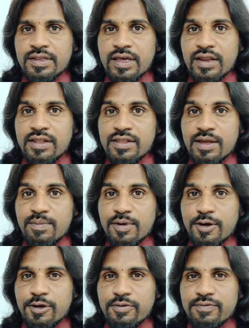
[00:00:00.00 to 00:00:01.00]
there is
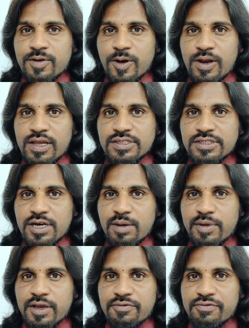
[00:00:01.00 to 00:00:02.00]
some kind of knowledge
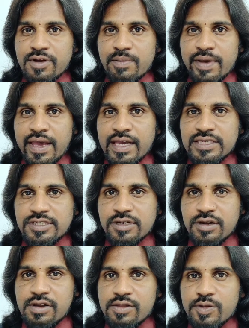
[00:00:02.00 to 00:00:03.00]
coming from
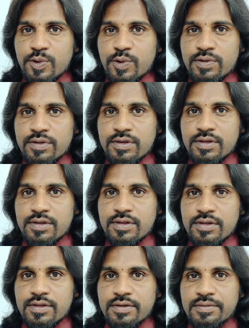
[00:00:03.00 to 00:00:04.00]
external
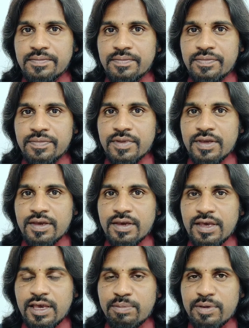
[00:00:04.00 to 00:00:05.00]
sources.
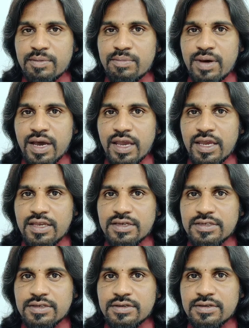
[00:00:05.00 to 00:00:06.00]
Keep in
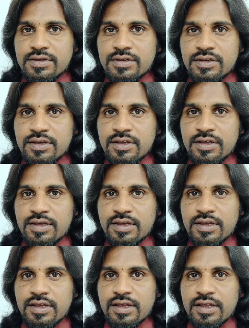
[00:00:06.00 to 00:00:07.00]
mind,
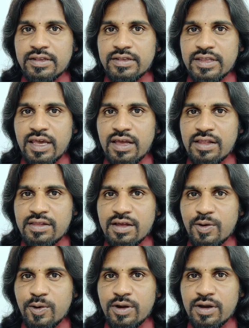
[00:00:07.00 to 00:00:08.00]
things
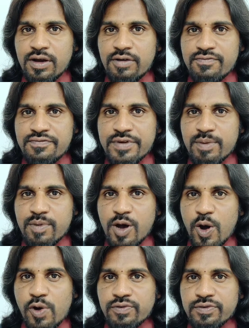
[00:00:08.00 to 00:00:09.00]
are going to come from
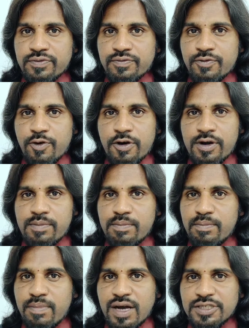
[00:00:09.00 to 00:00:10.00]
out for
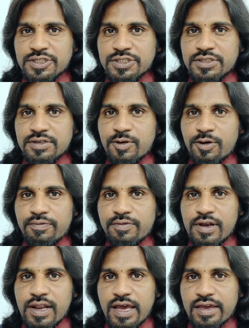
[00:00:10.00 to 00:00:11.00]
much of
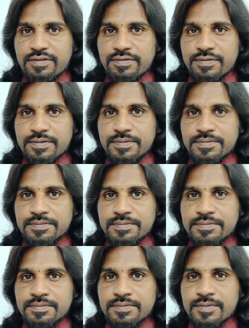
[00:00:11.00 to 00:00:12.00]
your life
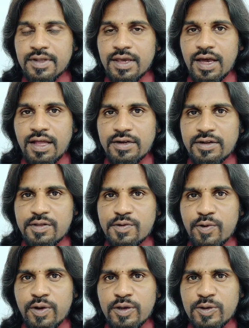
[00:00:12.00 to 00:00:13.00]
and it
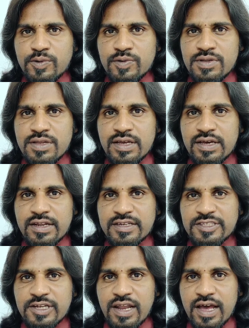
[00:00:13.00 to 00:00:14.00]
is going to
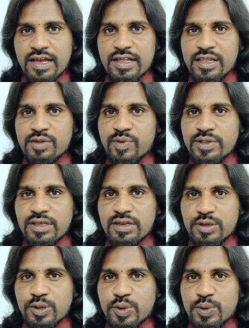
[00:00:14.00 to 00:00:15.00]
crystallize
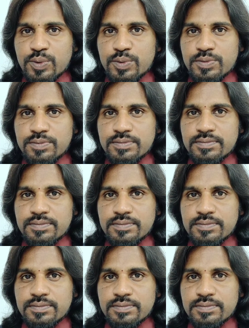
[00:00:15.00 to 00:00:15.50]
within you